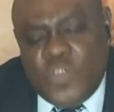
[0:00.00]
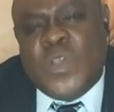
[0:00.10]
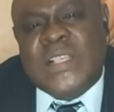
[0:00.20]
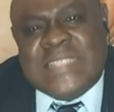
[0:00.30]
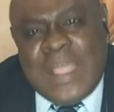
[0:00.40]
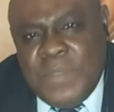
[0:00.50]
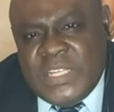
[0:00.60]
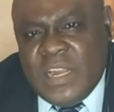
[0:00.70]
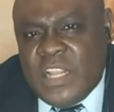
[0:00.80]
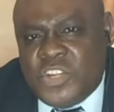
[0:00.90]
You
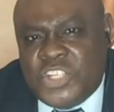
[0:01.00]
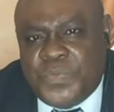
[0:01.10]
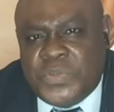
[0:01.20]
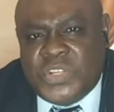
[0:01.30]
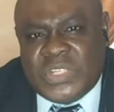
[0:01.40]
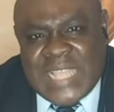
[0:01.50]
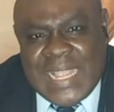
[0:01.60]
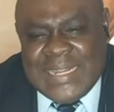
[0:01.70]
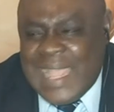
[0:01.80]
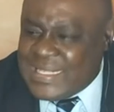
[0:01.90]
establish a relationship with your
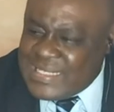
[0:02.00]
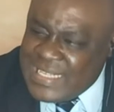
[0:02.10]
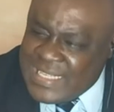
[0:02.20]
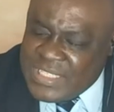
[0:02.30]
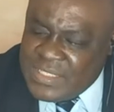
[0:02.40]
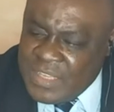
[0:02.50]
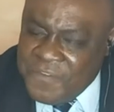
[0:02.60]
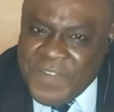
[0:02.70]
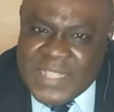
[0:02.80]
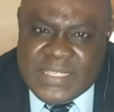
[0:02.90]
child at in,
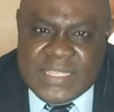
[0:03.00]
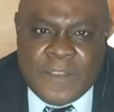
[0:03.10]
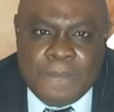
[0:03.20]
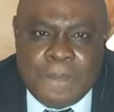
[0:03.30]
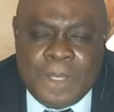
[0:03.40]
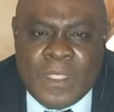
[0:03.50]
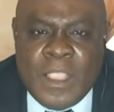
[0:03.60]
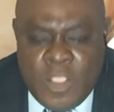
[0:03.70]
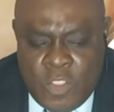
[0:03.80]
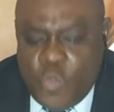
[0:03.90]
infancy.
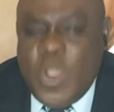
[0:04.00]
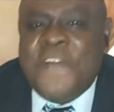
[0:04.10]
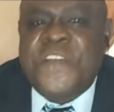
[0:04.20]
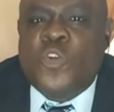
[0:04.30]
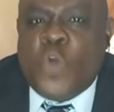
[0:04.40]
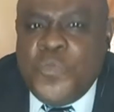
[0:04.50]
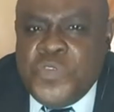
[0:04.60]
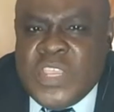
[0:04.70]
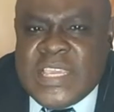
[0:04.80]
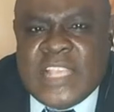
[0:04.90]
You have a
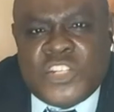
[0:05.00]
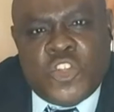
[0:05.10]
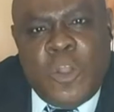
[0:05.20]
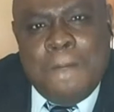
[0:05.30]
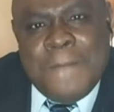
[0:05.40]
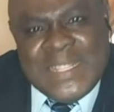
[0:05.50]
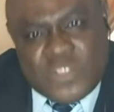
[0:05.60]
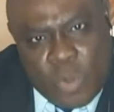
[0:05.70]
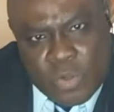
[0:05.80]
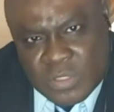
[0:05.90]
communication
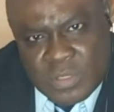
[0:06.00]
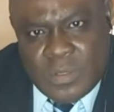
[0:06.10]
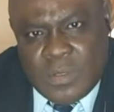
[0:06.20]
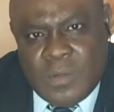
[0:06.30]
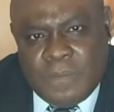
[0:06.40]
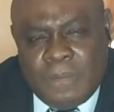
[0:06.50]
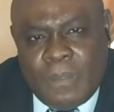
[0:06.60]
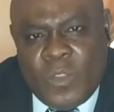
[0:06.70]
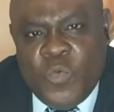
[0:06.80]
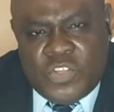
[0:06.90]
method
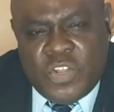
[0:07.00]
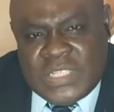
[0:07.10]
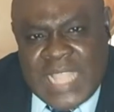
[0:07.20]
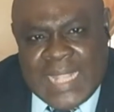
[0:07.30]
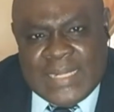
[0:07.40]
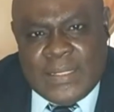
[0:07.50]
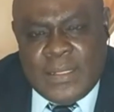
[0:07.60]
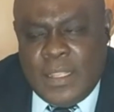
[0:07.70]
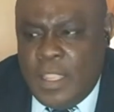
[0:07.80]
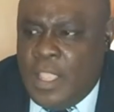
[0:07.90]
with your child.
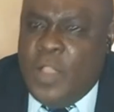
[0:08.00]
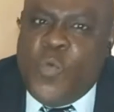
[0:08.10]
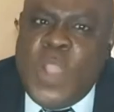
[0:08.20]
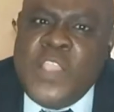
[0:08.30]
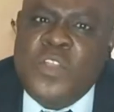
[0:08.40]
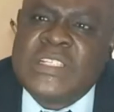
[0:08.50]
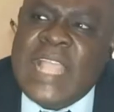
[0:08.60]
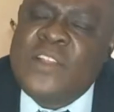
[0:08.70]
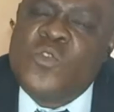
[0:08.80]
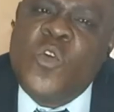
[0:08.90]
When your
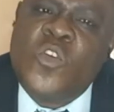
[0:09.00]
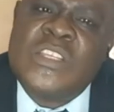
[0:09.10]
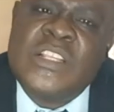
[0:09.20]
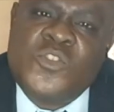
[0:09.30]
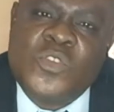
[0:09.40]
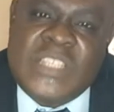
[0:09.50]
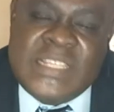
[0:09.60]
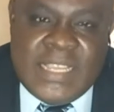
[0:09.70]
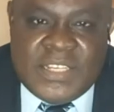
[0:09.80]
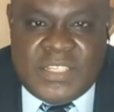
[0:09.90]
child goes into
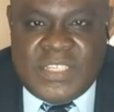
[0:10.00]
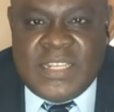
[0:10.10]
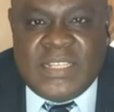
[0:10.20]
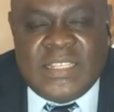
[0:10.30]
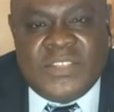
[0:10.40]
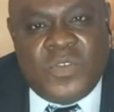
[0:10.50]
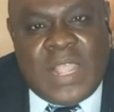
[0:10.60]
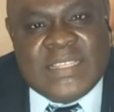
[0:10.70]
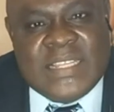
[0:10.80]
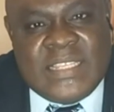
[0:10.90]
teenage, teen, into
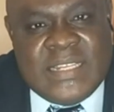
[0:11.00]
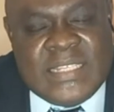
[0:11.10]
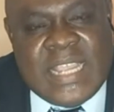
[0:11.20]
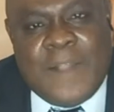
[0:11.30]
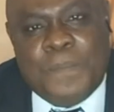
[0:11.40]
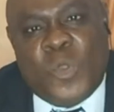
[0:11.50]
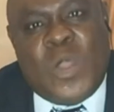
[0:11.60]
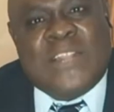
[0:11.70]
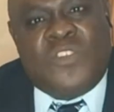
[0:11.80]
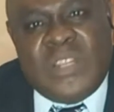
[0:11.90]
as a teenager or
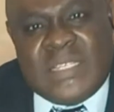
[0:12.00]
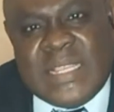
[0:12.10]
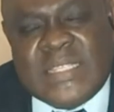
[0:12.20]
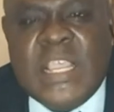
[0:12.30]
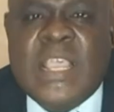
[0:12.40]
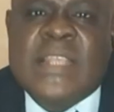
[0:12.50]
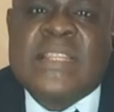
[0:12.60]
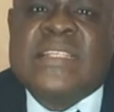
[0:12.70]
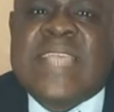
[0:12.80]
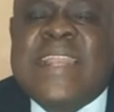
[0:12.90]
adolescence,
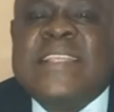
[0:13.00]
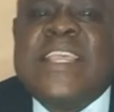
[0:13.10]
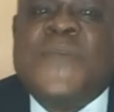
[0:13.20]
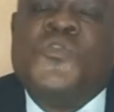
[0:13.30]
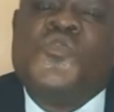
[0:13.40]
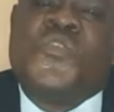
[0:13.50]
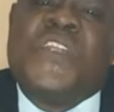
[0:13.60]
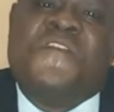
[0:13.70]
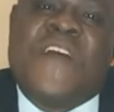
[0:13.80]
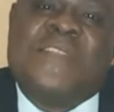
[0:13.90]
the child is able to
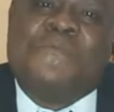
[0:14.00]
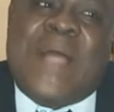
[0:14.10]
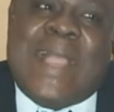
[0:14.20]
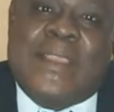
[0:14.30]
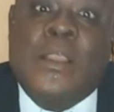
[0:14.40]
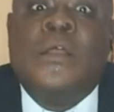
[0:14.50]
revert back,